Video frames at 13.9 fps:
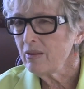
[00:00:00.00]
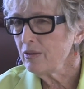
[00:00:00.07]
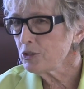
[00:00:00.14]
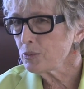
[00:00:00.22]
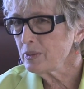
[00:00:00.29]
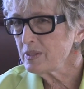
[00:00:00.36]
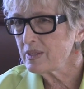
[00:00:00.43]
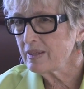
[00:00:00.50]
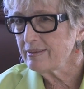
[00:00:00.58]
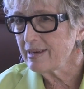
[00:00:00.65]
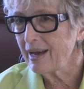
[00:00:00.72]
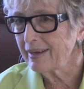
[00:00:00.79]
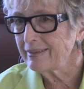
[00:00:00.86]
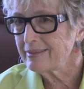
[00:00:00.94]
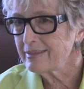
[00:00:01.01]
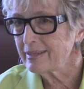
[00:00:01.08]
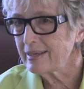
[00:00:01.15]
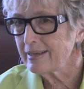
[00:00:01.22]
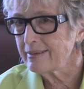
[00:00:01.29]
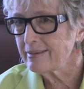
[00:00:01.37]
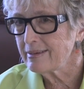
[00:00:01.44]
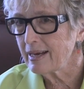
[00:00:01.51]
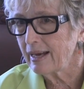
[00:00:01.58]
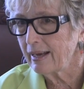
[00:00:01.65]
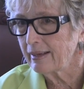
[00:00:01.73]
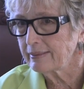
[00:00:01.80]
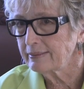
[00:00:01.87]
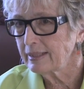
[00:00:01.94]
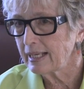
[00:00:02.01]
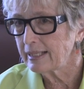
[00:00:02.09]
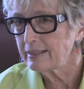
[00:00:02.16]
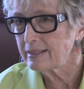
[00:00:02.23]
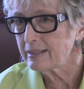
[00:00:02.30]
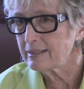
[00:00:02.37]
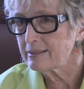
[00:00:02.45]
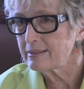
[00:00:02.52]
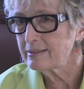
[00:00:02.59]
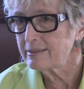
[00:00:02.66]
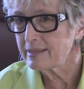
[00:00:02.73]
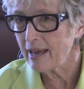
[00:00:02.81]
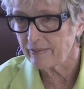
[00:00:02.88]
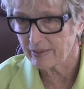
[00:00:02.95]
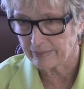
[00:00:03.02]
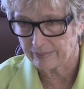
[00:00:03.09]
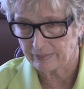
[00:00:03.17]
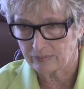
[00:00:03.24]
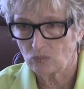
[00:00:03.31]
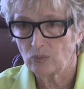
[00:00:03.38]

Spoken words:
This was in 1997